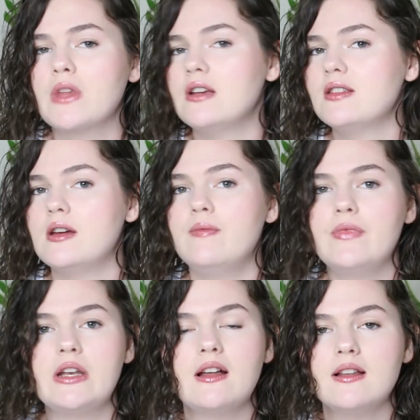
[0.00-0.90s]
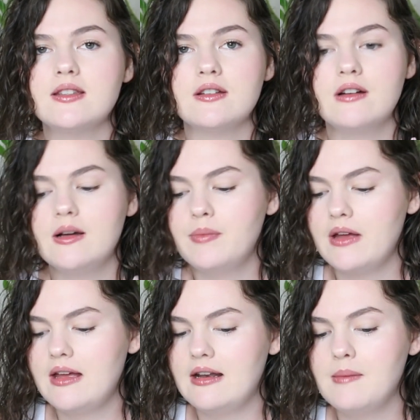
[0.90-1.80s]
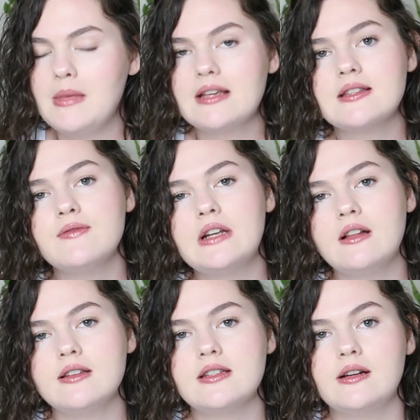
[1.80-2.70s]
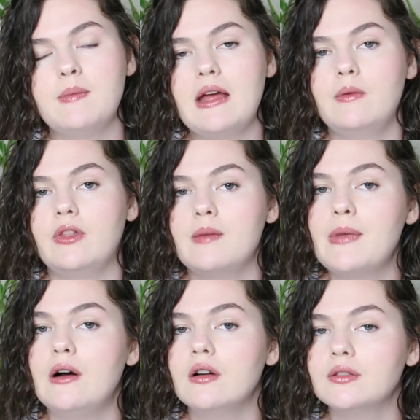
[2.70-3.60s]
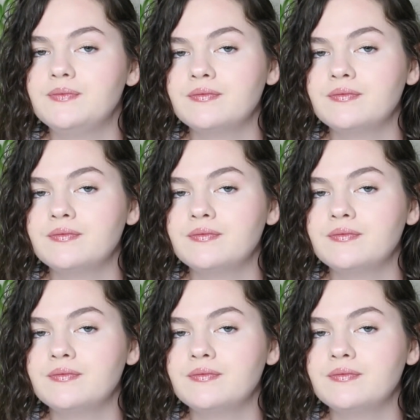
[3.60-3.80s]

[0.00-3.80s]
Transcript: some vanilla syrup, and mix the vanilla syrup in with the milk.